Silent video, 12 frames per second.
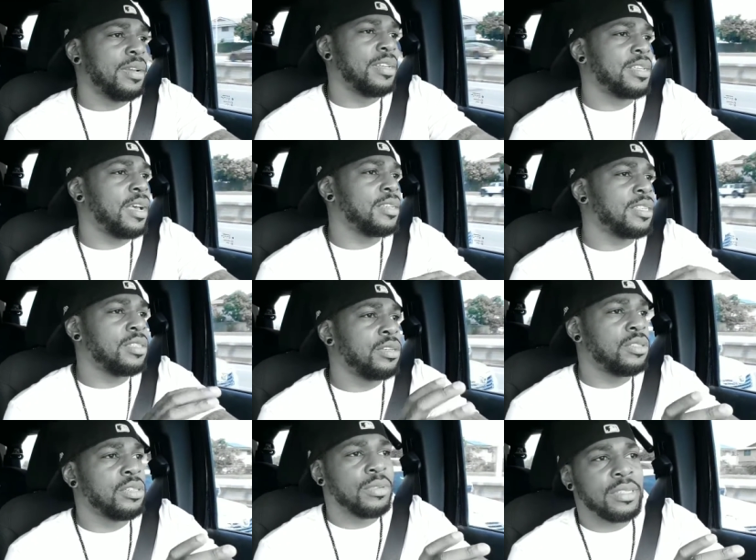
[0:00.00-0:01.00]
This
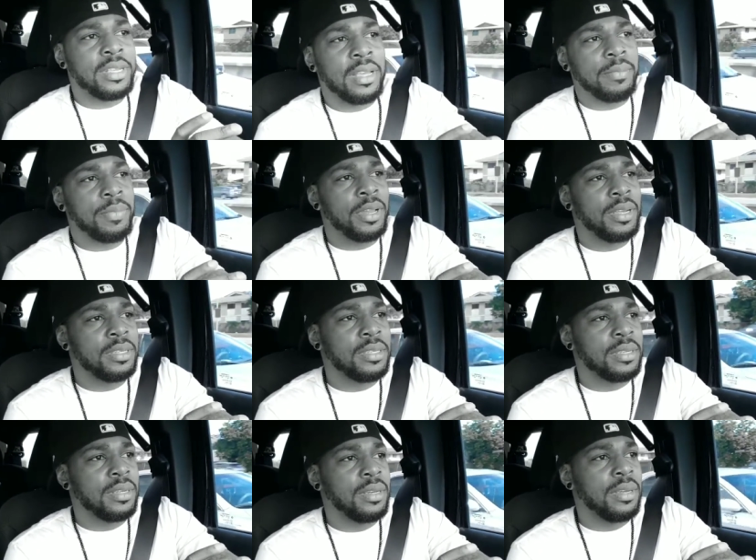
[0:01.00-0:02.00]
constitution was set in place.
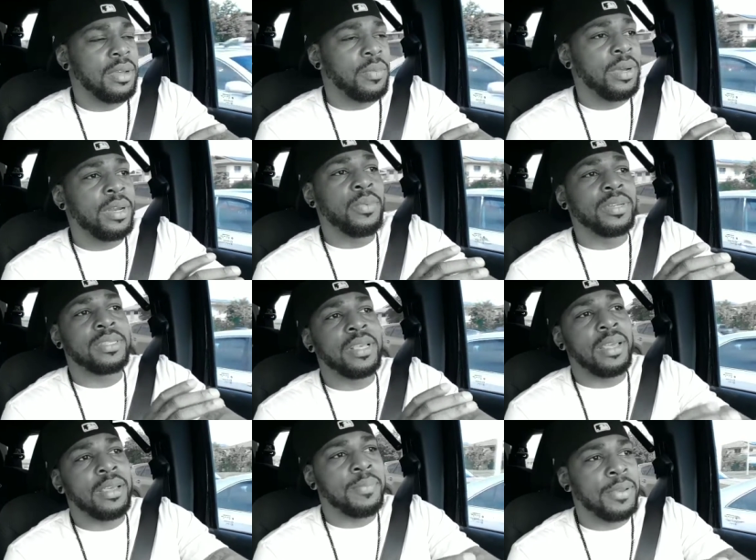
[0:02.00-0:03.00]
When it was
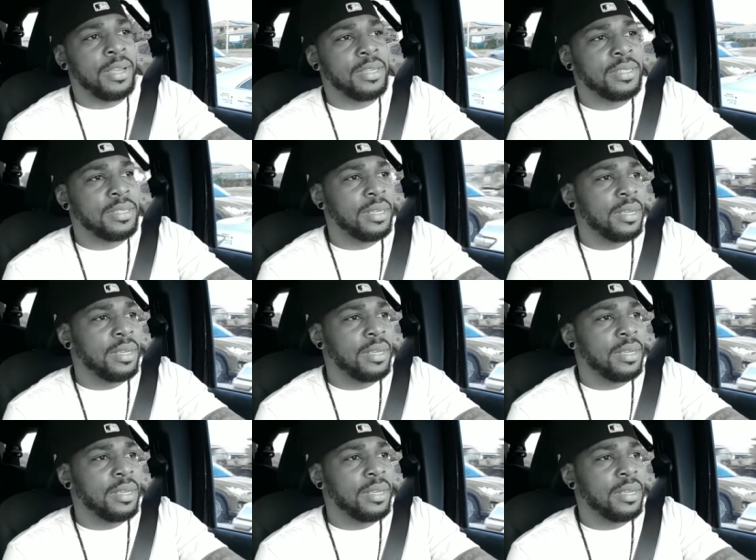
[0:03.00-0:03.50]
set in place,